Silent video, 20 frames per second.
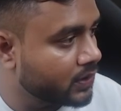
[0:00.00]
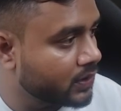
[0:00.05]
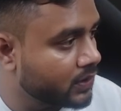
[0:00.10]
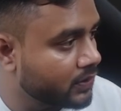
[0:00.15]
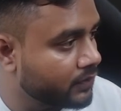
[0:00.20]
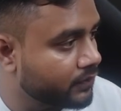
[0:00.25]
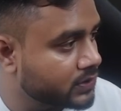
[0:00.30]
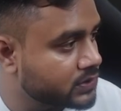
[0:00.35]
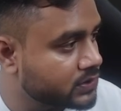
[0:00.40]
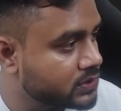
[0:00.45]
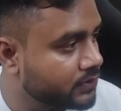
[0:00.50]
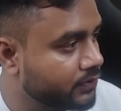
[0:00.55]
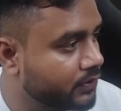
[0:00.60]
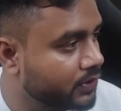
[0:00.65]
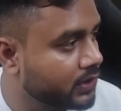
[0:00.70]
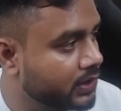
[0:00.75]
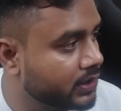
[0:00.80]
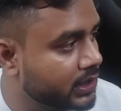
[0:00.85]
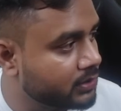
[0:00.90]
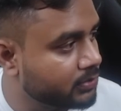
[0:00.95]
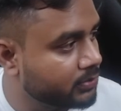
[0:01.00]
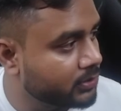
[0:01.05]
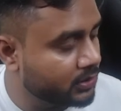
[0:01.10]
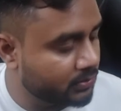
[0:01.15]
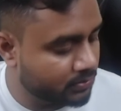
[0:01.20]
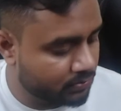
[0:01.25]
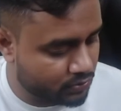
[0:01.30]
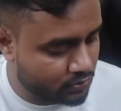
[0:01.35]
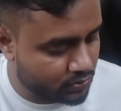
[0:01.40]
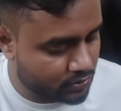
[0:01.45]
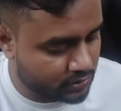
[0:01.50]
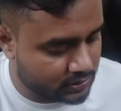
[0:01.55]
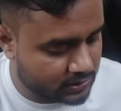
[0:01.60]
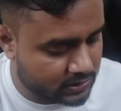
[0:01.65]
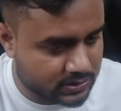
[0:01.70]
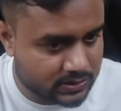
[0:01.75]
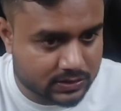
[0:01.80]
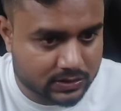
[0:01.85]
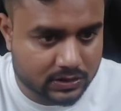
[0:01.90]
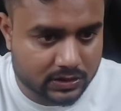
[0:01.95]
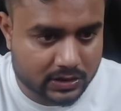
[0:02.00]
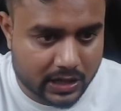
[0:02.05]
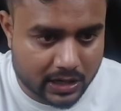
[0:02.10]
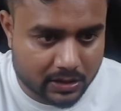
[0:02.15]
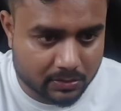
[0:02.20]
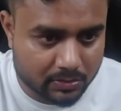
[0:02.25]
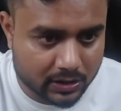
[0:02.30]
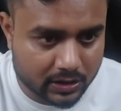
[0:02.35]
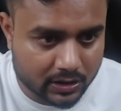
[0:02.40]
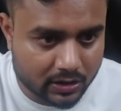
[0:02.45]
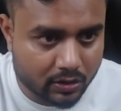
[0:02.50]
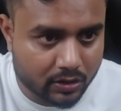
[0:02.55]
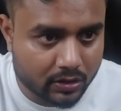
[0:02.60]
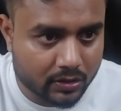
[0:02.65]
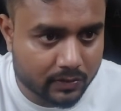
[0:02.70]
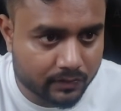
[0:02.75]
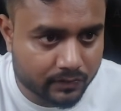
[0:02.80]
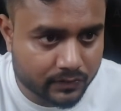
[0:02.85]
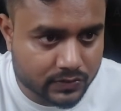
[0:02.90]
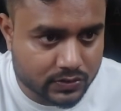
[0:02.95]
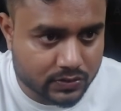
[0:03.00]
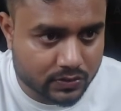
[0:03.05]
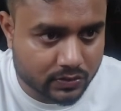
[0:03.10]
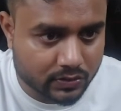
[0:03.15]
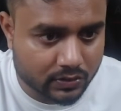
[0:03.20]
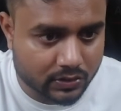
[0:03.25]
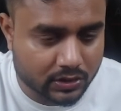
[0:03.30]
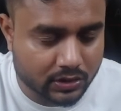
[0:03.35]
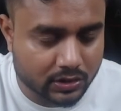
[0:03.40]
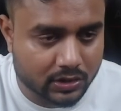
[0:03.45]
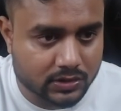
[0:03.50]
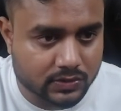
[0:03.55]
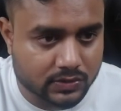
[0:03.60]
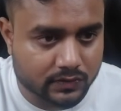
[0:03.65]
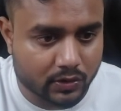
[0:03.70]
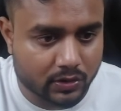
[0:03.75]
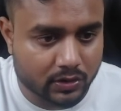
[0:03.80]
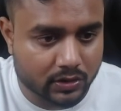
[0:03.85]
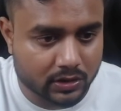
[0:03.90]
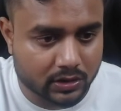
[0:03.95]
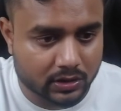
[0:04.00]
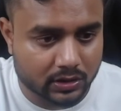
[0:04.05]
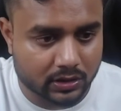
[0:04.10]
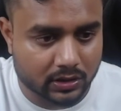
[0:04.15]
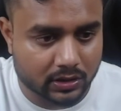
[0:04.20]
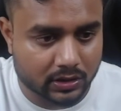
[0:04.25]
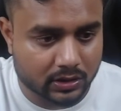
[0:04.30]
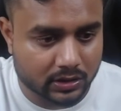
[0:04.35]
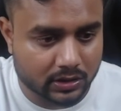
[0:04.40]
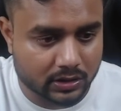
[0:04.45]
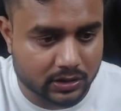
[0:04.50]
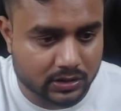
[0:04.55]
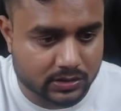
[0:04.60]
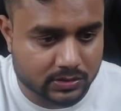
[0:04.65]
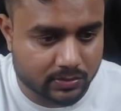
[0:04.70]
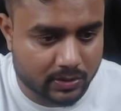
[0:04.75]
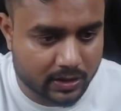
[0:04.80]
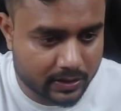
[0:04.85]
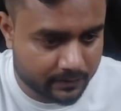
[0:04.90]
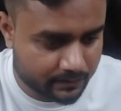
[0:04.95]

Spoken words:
first of all let me import this typing and all. So here is what, here is my